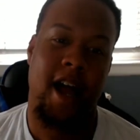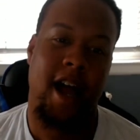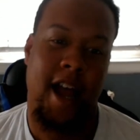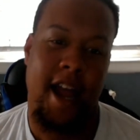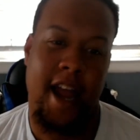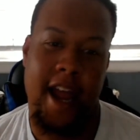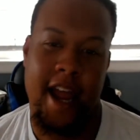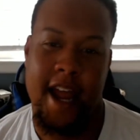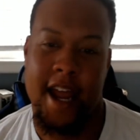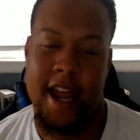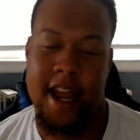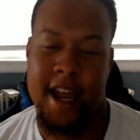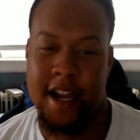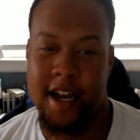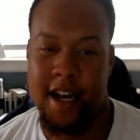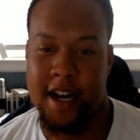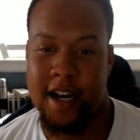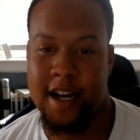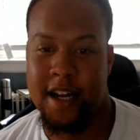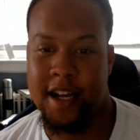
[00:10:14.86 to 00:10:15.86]
And
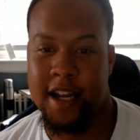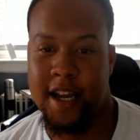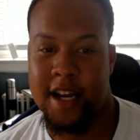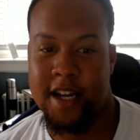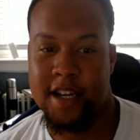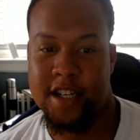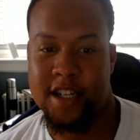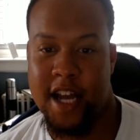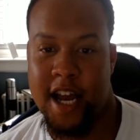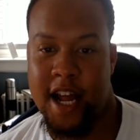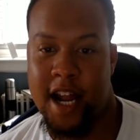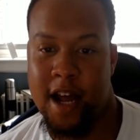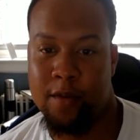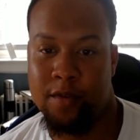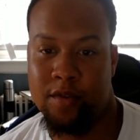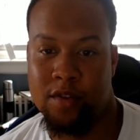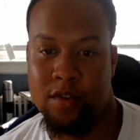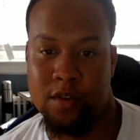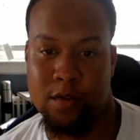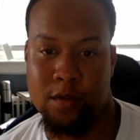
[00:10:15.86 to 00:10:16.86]
yeah, shout
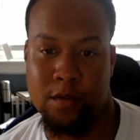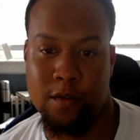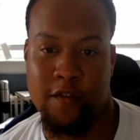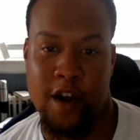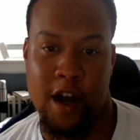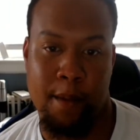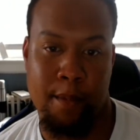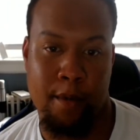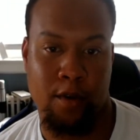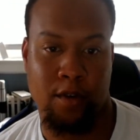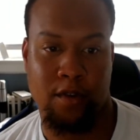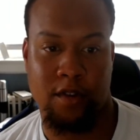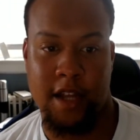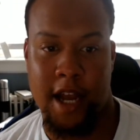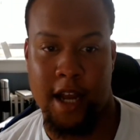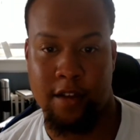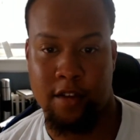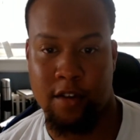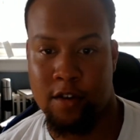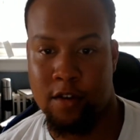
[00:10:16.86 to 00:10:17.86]
out to Five Boroughs
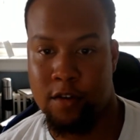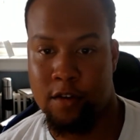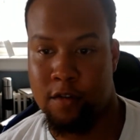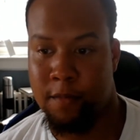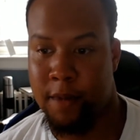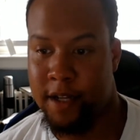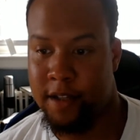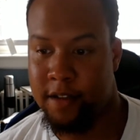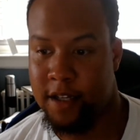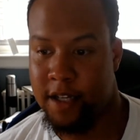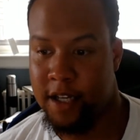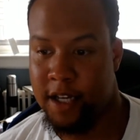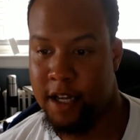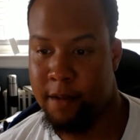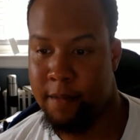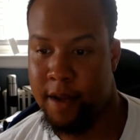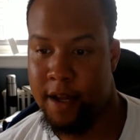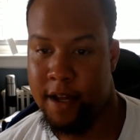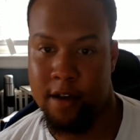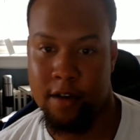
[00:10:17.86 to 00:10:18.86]
Tactical, my
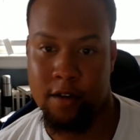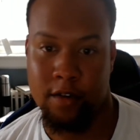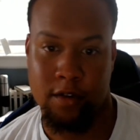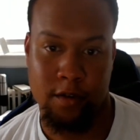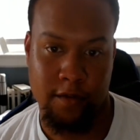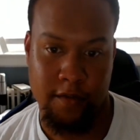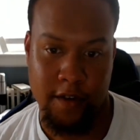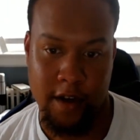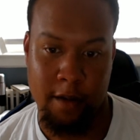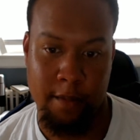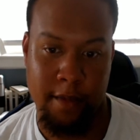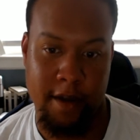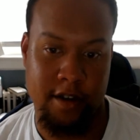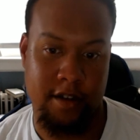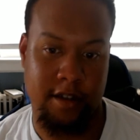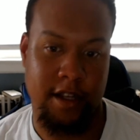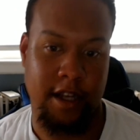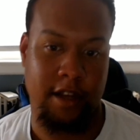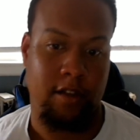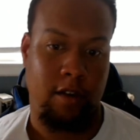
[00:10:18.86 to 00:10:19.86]
team, and also Final
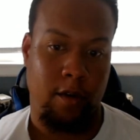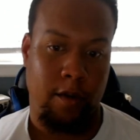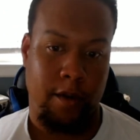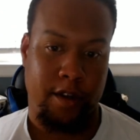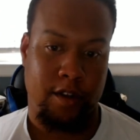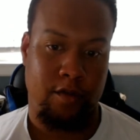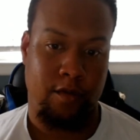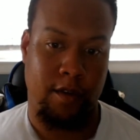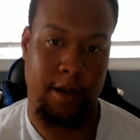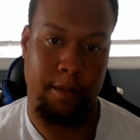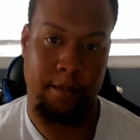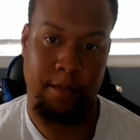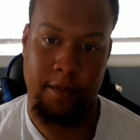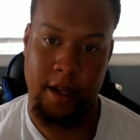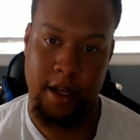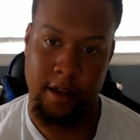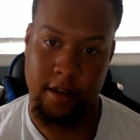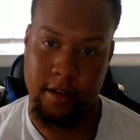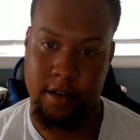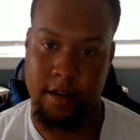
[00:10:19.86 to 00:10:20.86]
Measures as always rep.
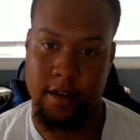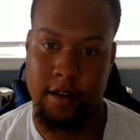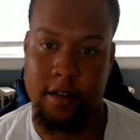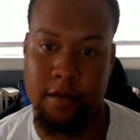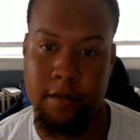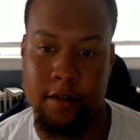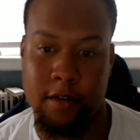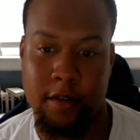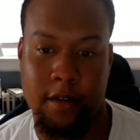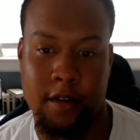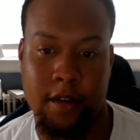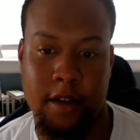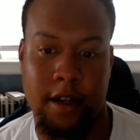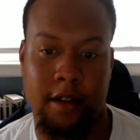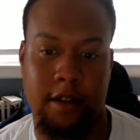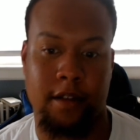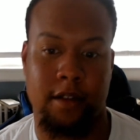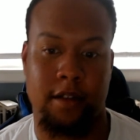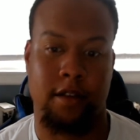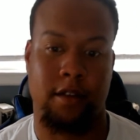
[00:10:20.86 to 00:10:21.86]

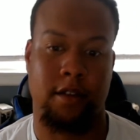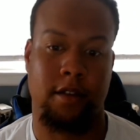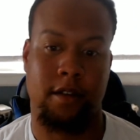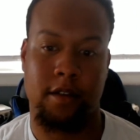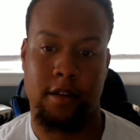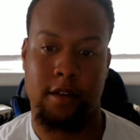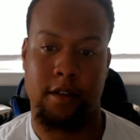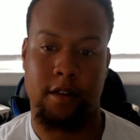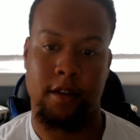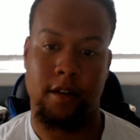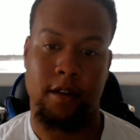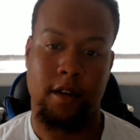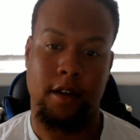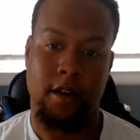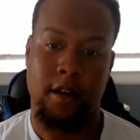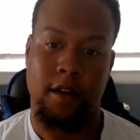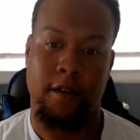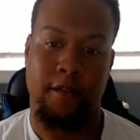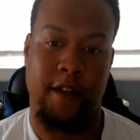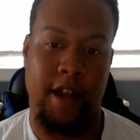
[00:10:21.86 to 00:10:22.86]
That's
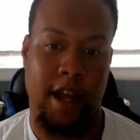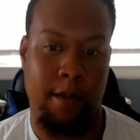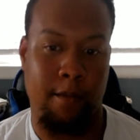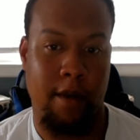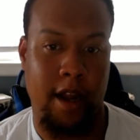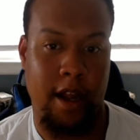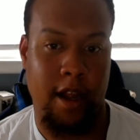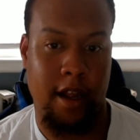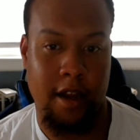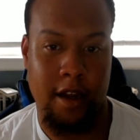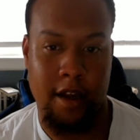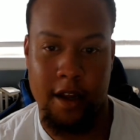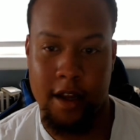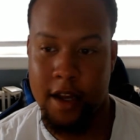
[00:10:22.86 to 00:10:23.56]
fam right here.